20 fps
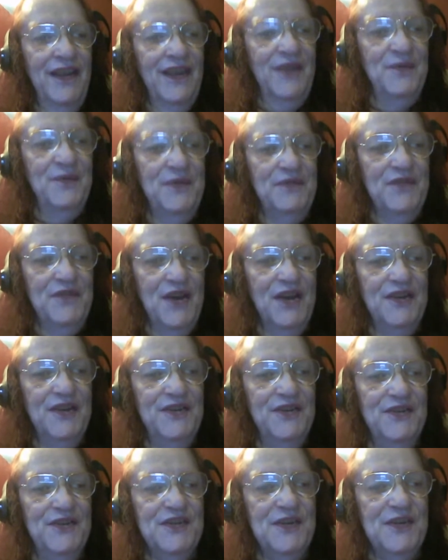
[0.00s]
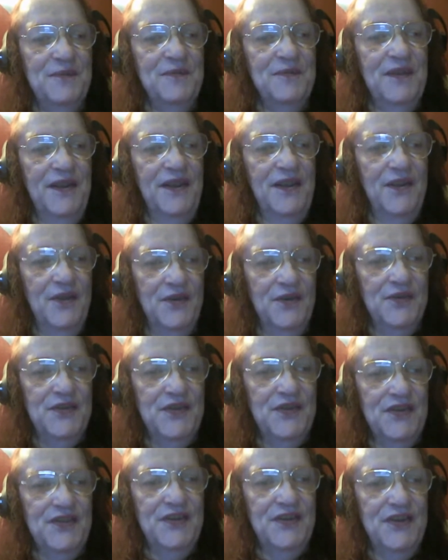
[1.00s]
and we've got to do something
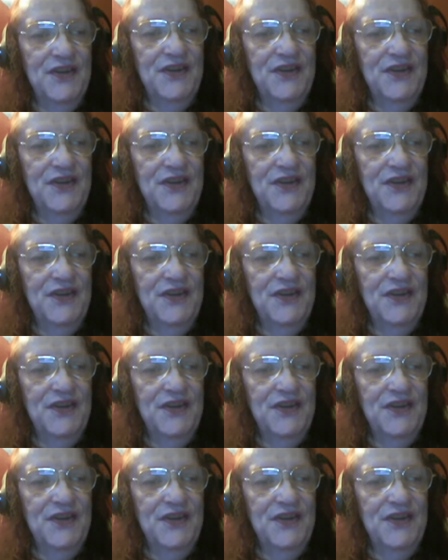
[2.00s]
else.